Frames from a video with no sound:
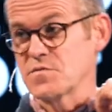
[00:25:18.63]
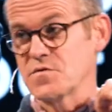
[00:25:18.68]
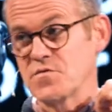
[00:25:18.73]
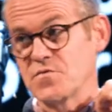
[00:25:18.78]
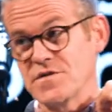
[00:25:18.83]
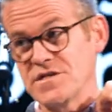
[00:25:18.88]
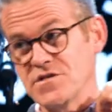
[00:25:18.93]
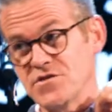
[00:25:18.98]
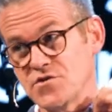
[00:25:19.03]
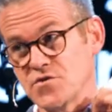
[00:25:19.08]

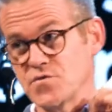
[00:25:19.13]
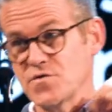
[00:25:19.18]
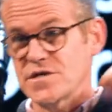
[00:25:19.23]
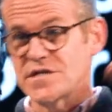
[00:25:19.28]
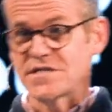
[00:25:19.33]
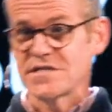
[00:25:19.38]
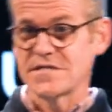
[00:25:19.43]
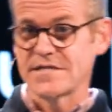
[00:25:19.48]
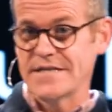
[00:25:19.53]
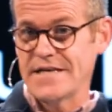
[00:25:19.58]
between
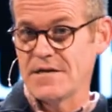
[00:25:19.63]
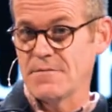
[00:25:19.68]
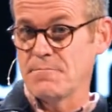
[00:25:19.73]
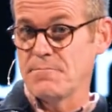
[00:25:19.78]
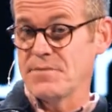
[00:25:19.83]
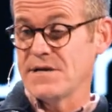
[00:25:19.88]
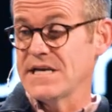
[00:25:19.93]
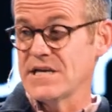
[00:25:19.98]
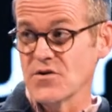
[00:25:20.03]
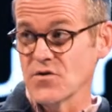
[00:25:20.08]
Judas
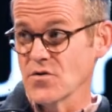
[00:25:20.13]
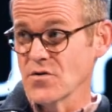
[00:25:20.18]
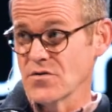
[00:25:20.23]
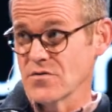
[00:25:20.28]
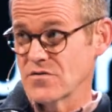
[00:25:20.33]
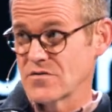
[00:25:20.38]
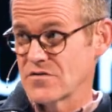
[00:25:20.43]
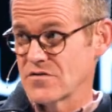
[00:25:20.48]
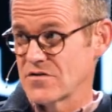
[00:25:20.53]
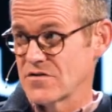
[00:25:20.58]
and Peter,